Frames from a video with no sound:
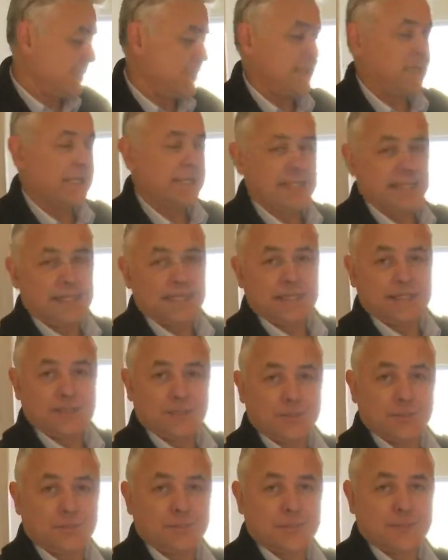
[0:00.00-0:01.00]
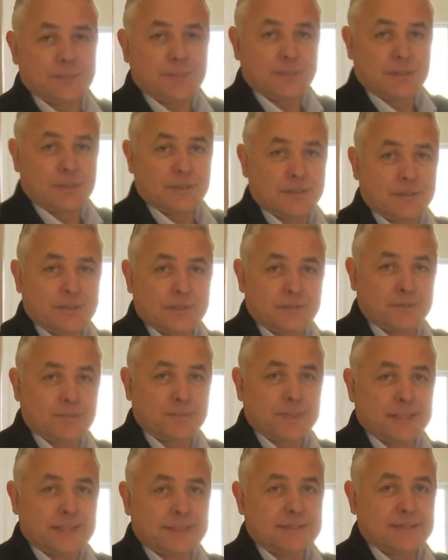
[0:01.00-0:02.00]
a cupboard or
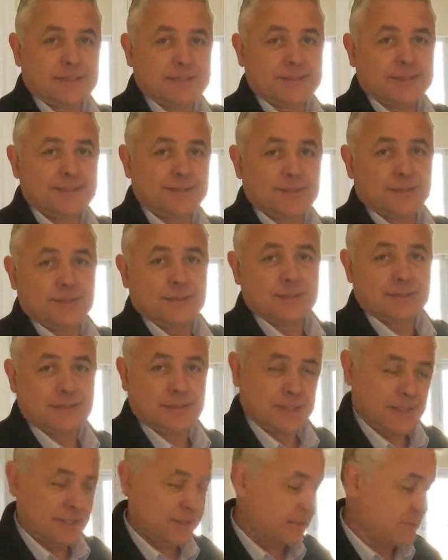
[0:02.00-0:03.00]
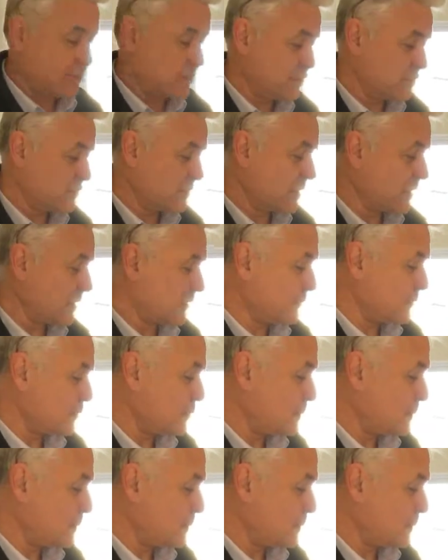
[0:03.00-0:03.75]
some access in under the stairs, just to have a